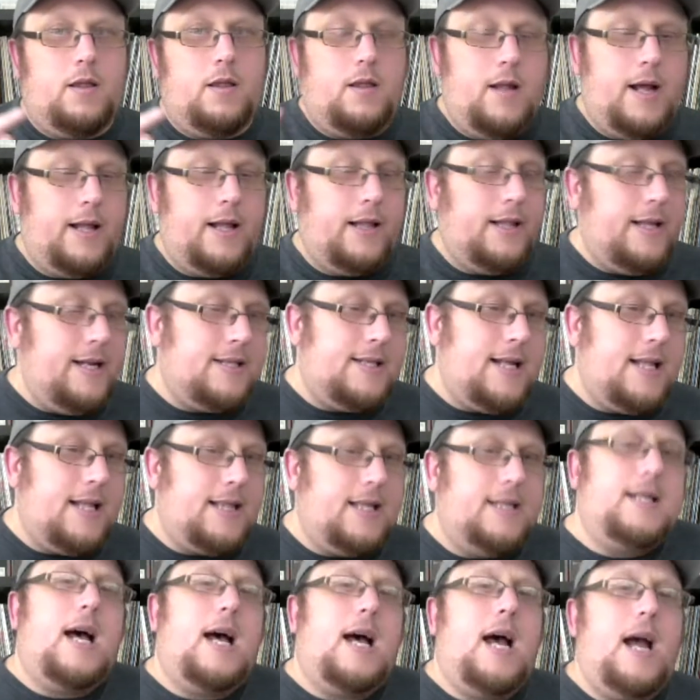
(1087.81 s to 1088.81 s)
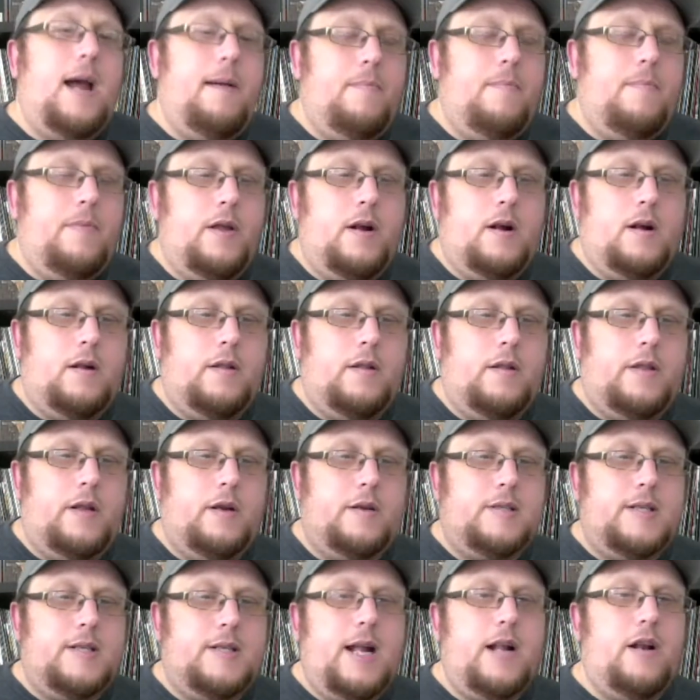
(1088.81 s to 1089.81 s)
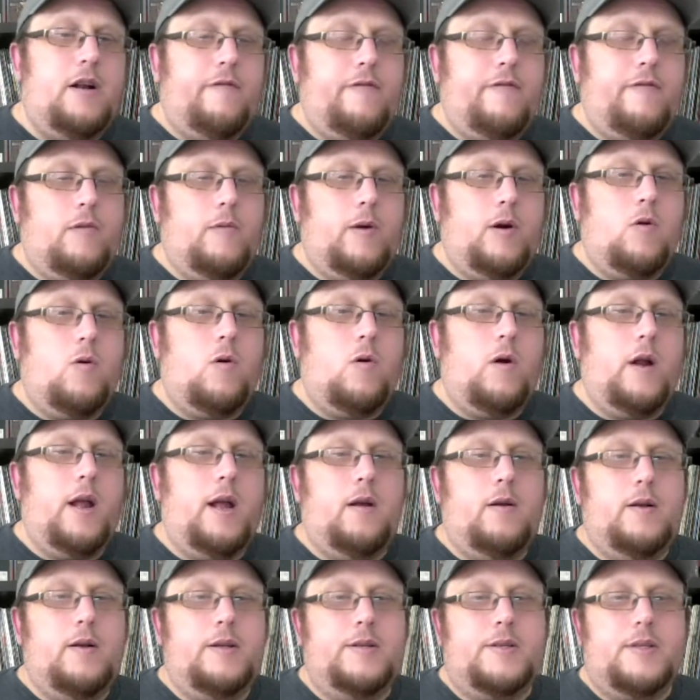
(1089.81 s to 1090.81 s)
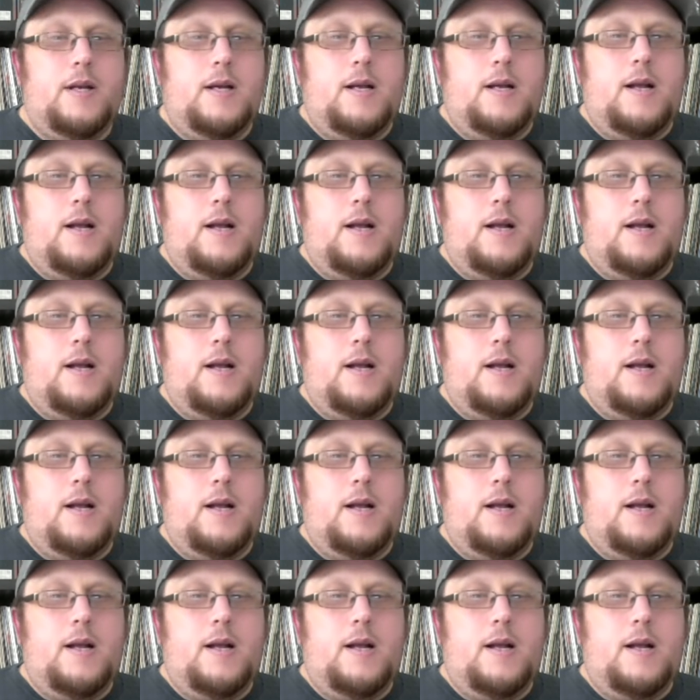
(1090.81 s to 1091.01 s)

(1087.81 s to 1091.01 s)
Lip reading: at least at the time, their standard for recording is